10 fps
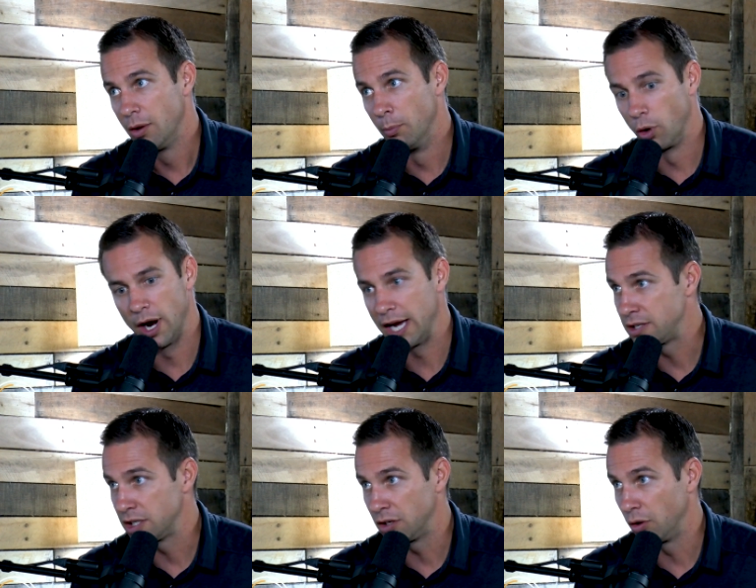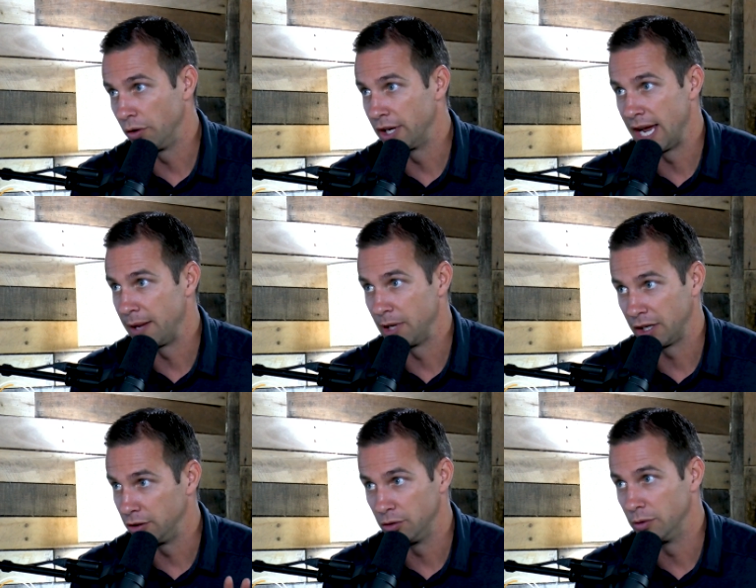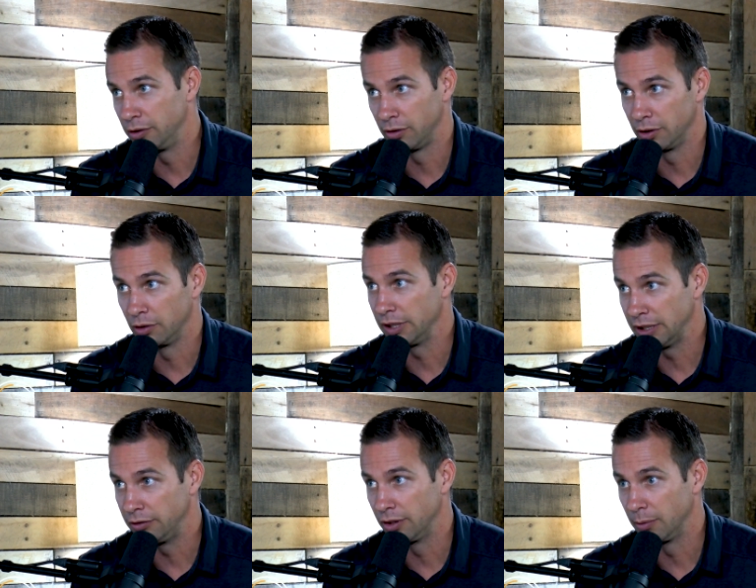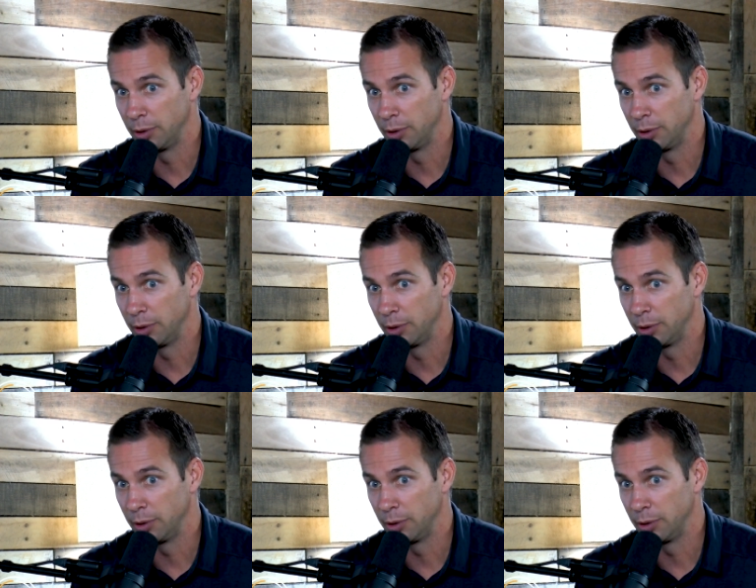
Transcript: more icy cold than I am that could do this a little easier.